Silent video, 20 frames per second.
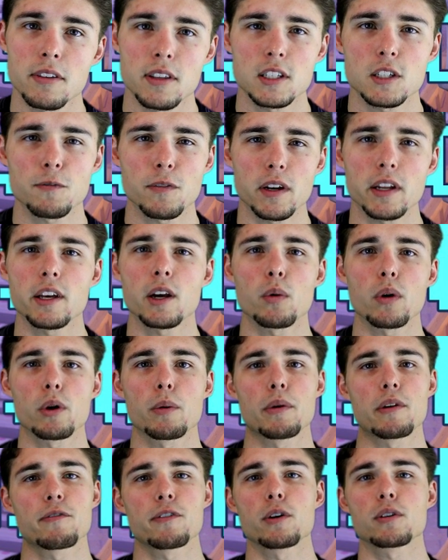this video, we will
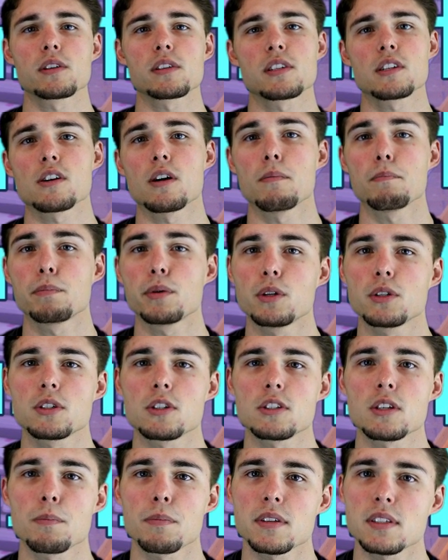be focusing on
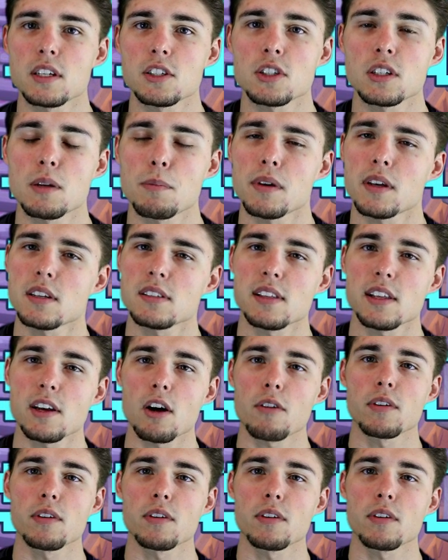boosters and positioning because they are